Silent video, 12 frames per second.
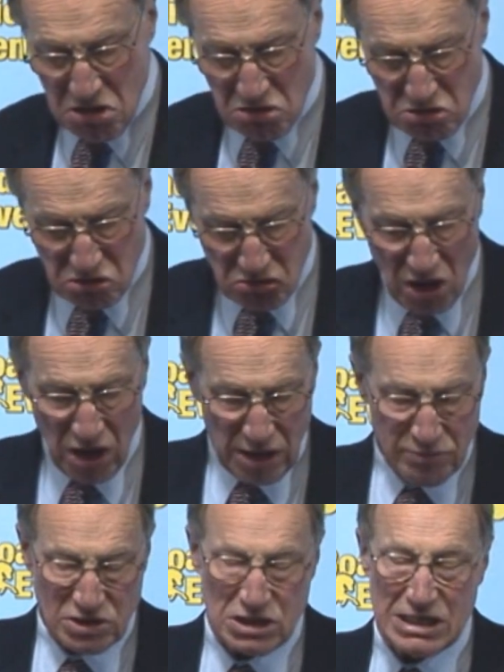
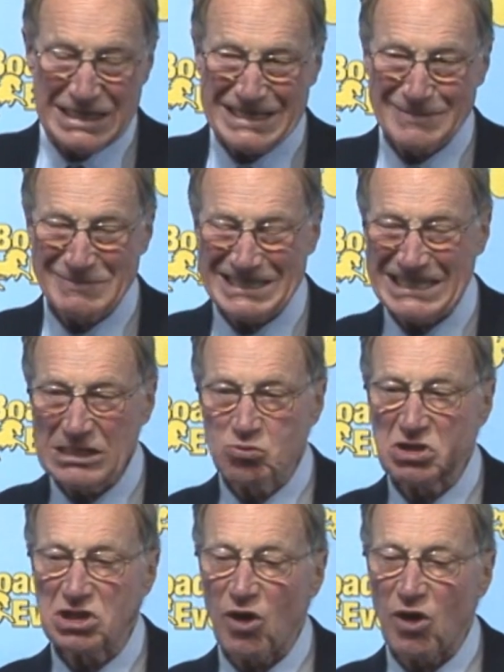crimes committed with